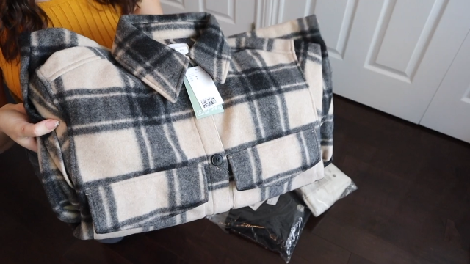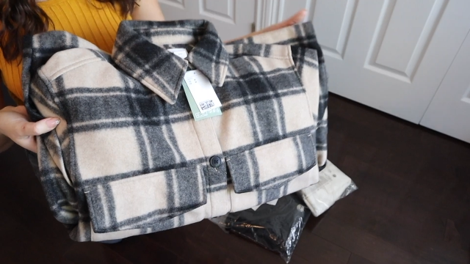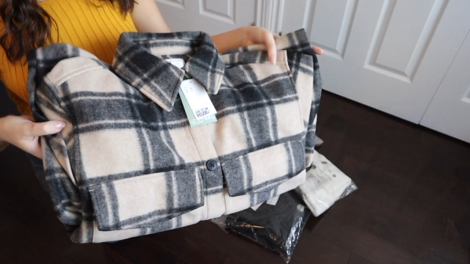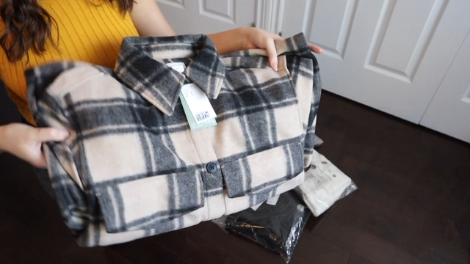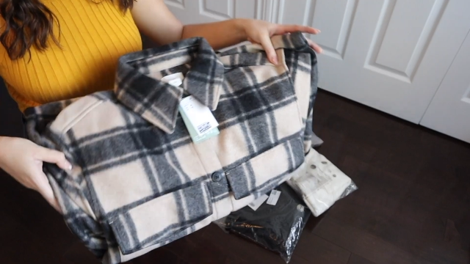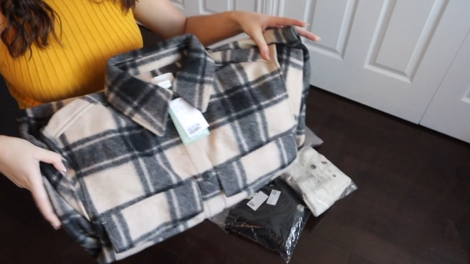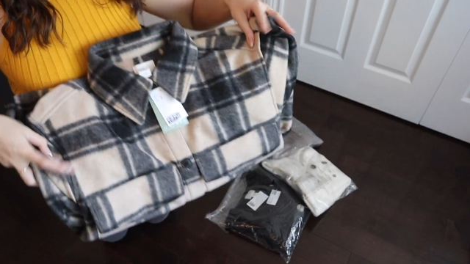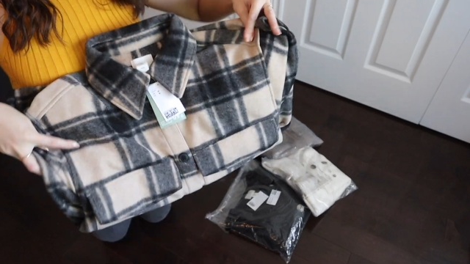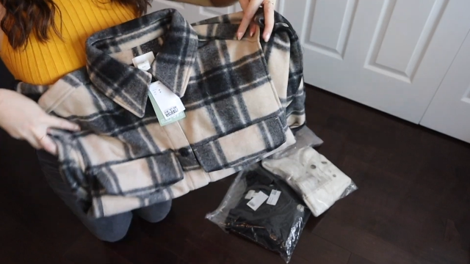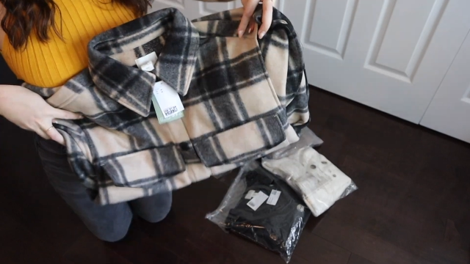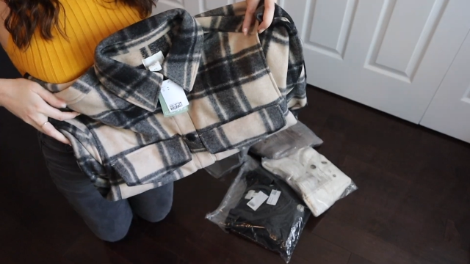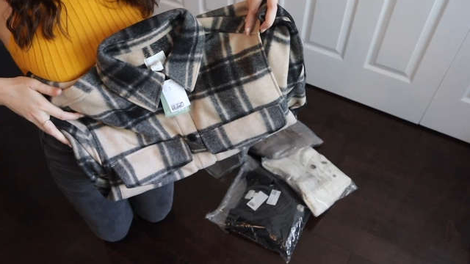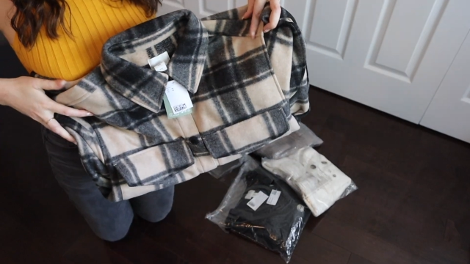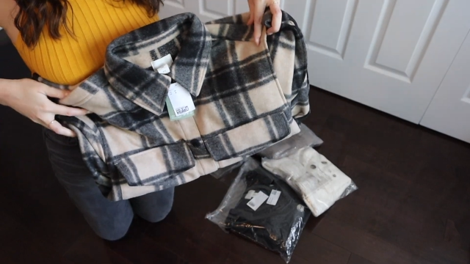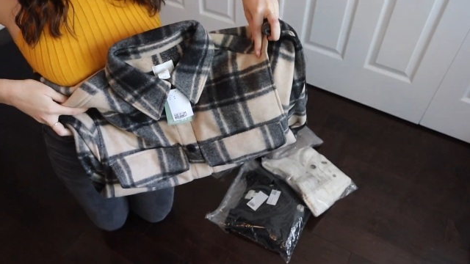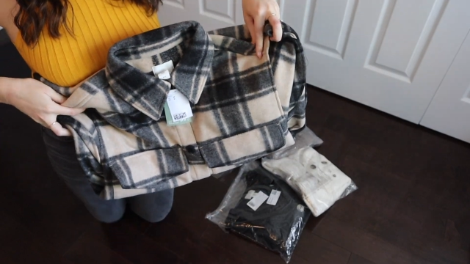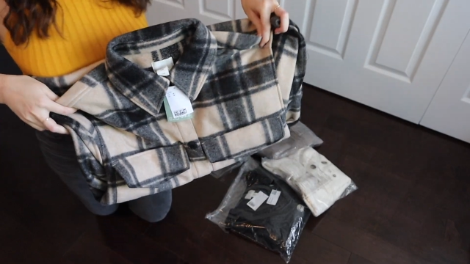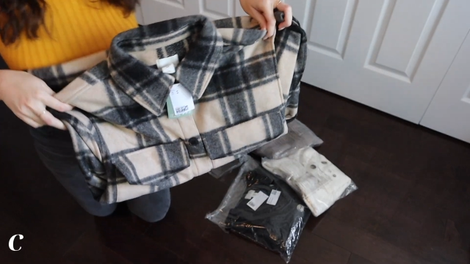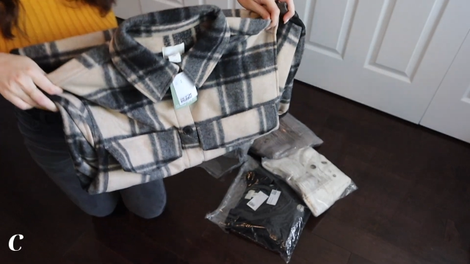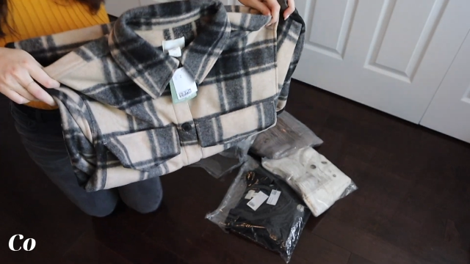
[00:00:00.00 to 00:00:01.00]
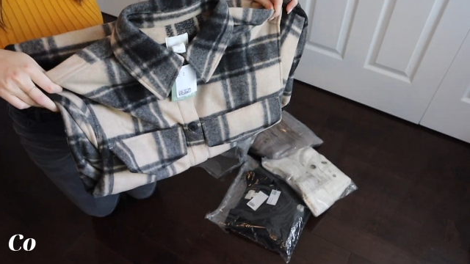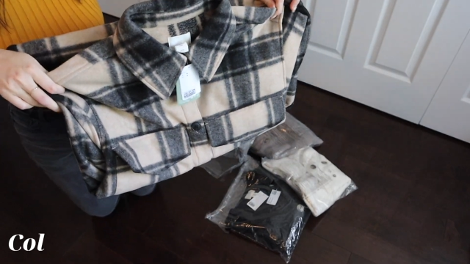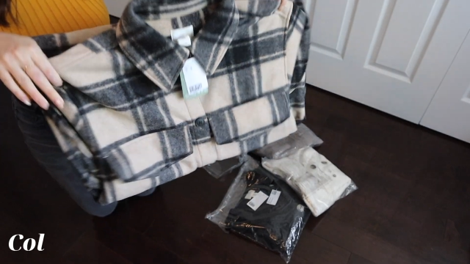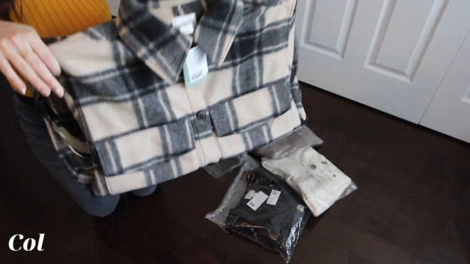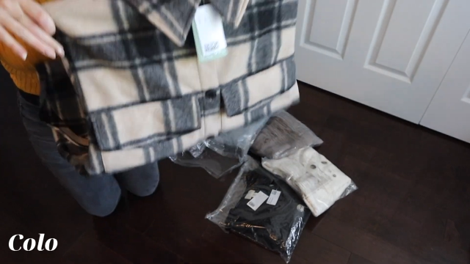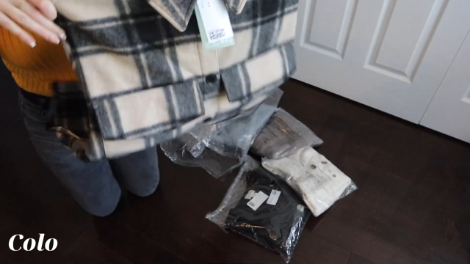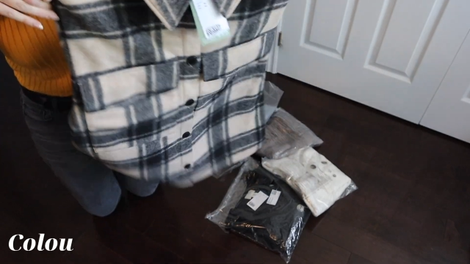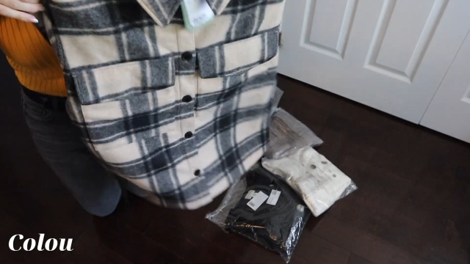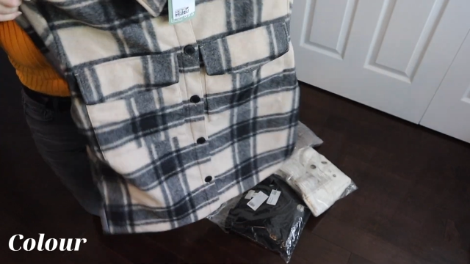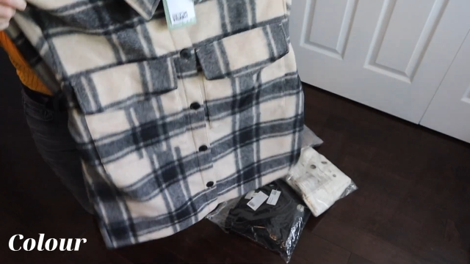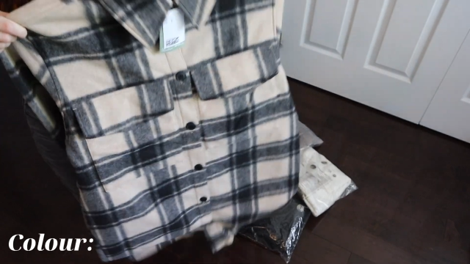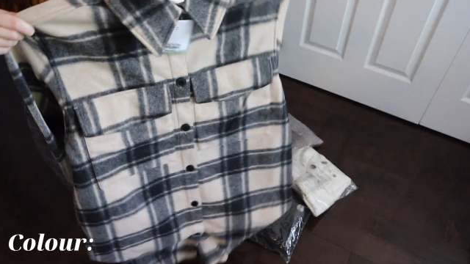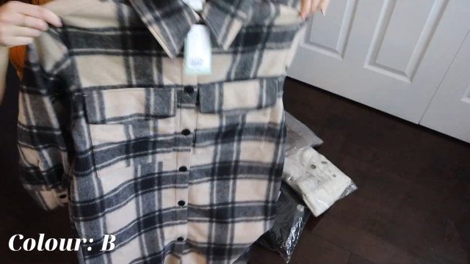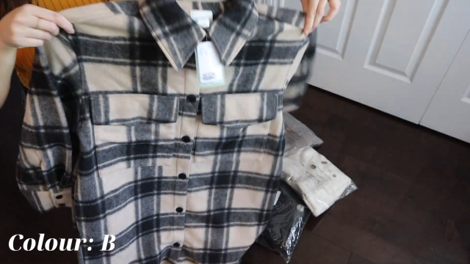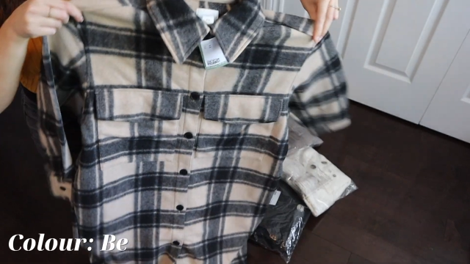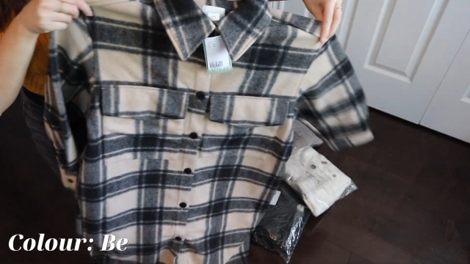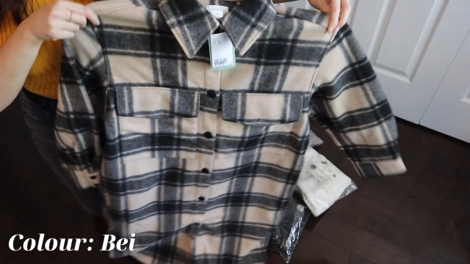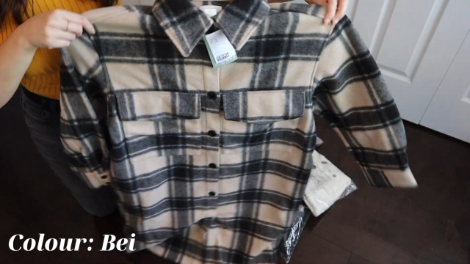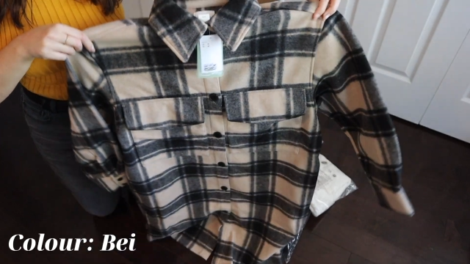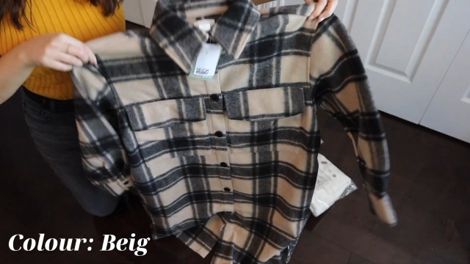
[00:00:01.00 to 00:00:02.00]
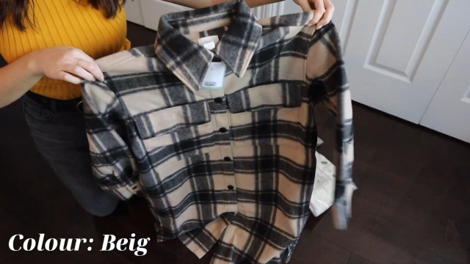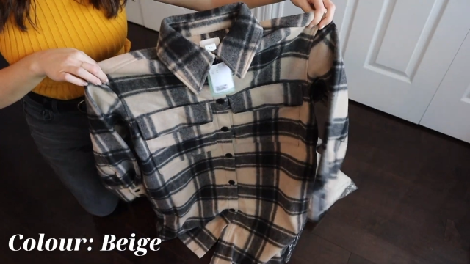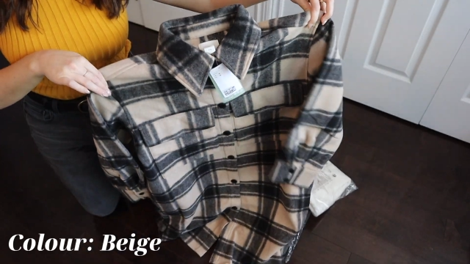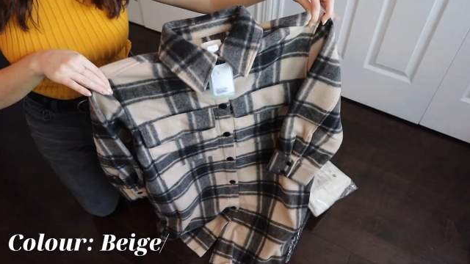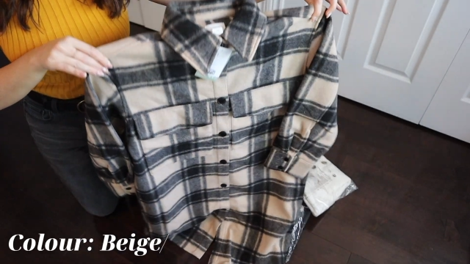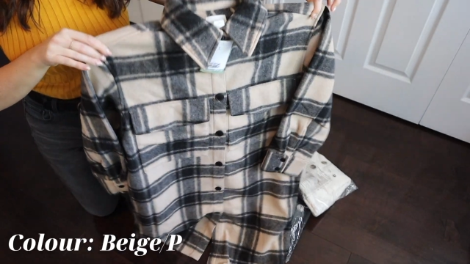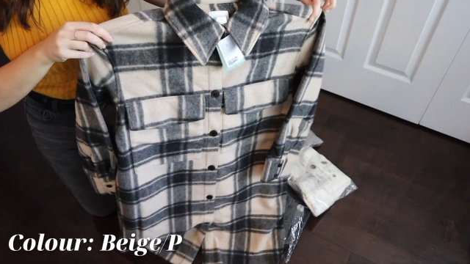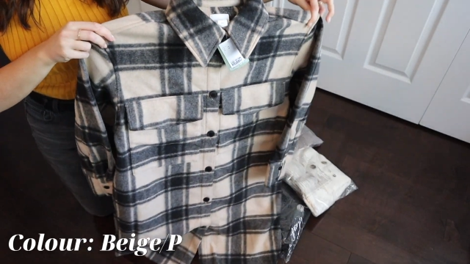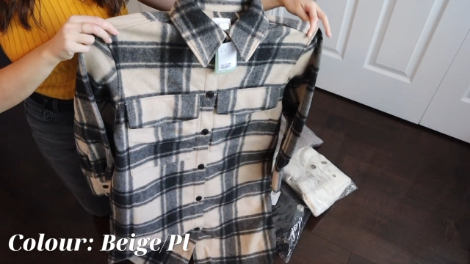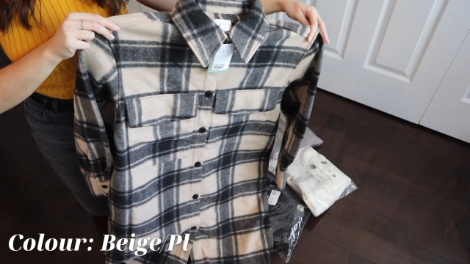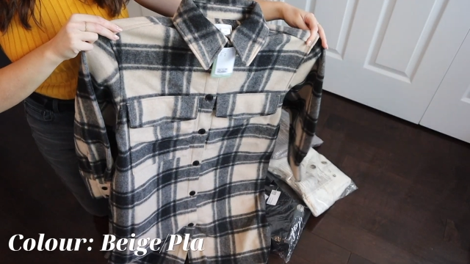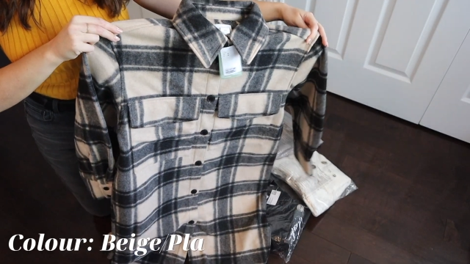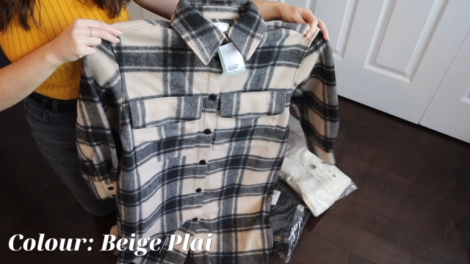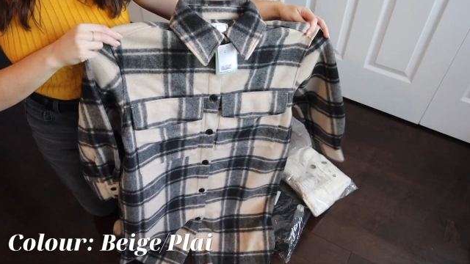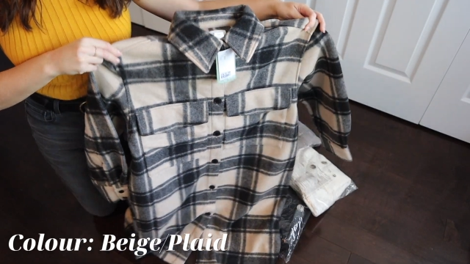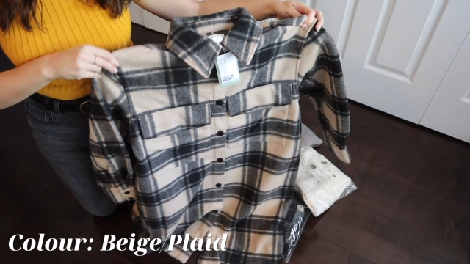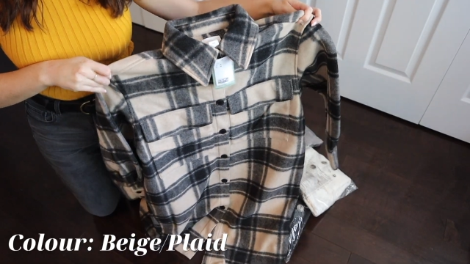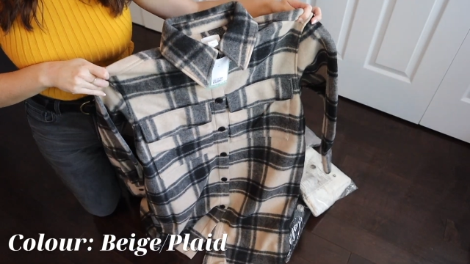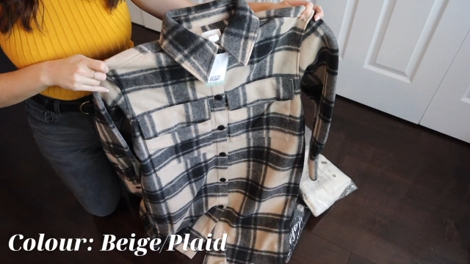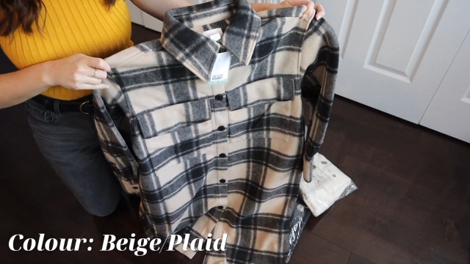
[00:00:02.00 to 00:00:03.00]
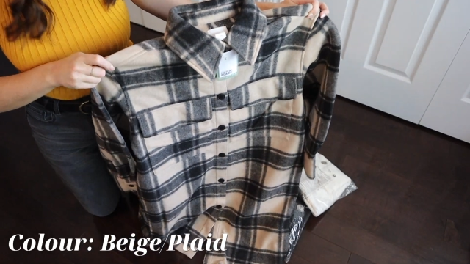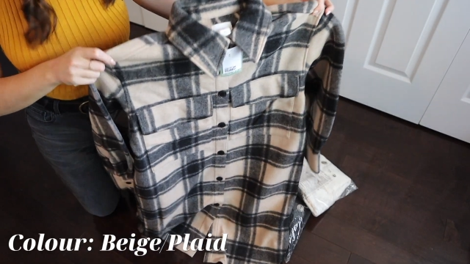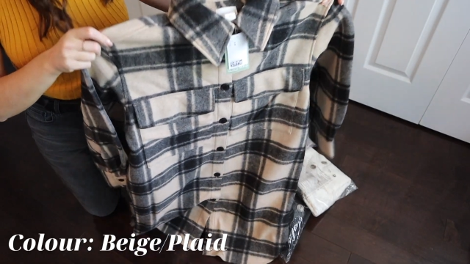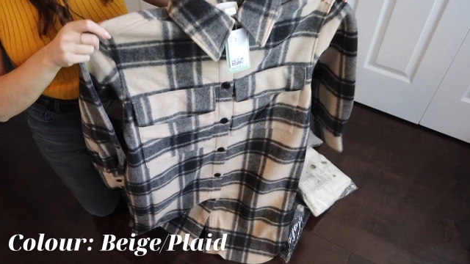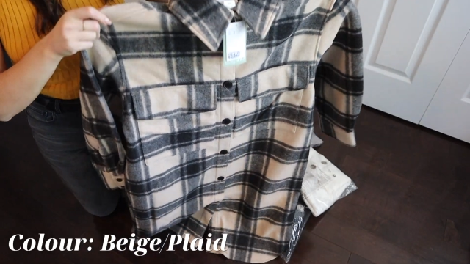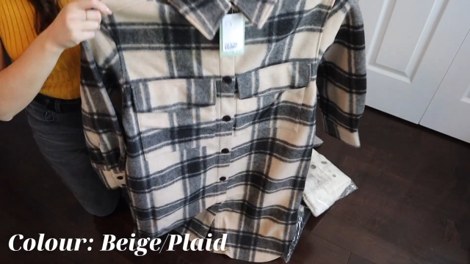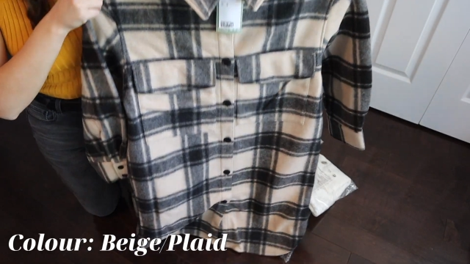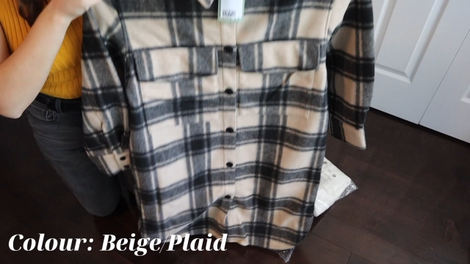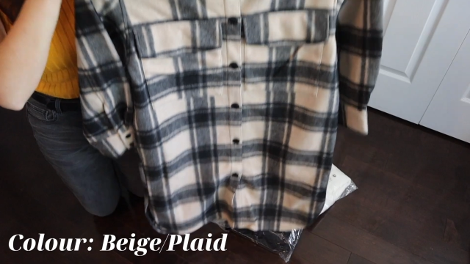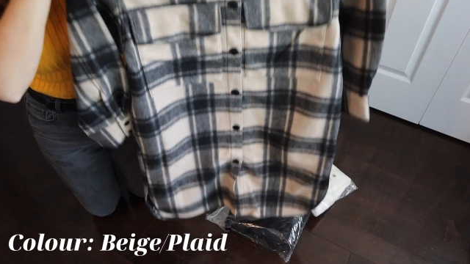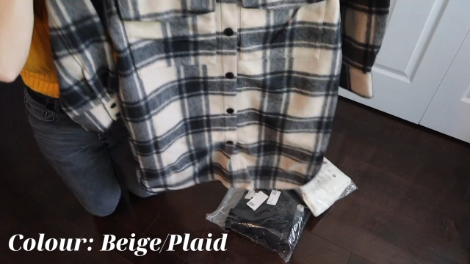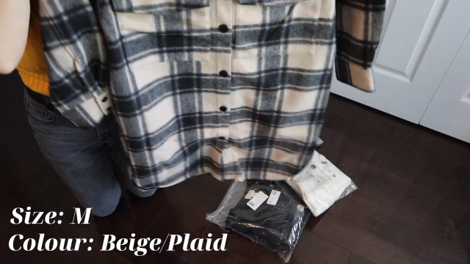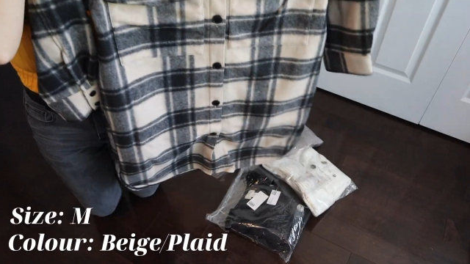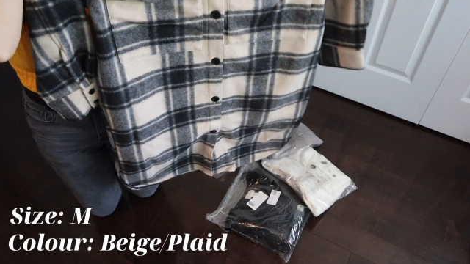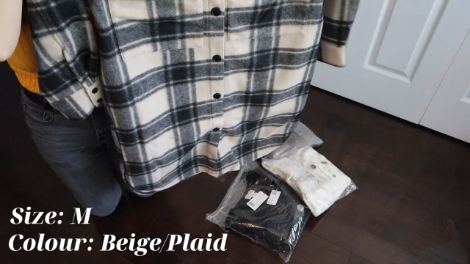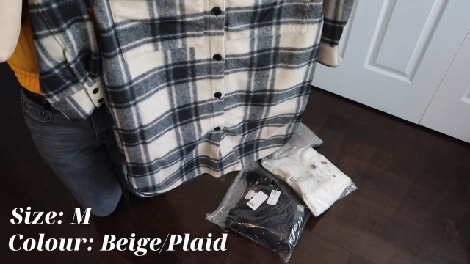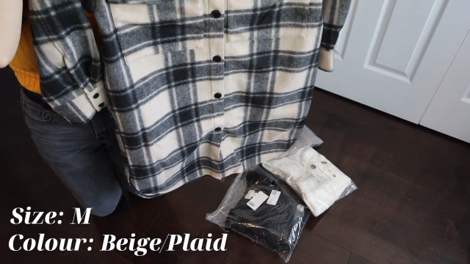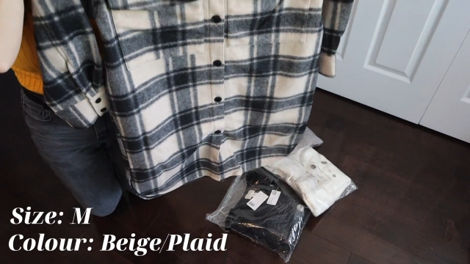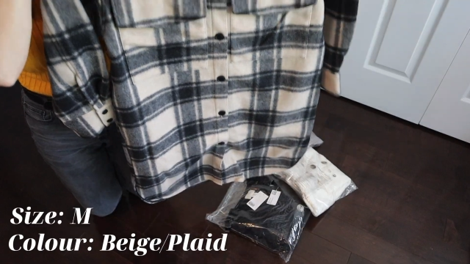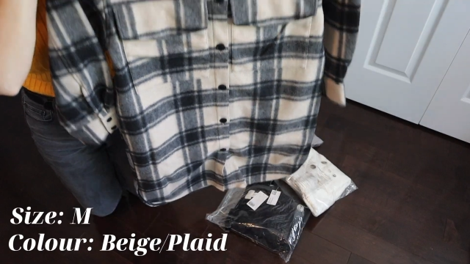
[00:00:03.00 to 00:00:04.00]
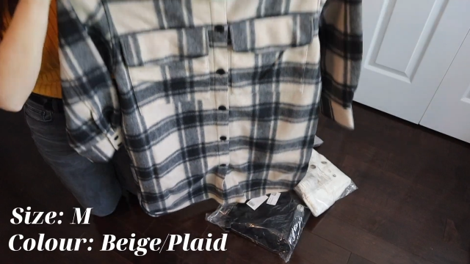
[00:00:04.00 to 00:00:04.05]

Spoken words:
Nobody's mouth can be seen.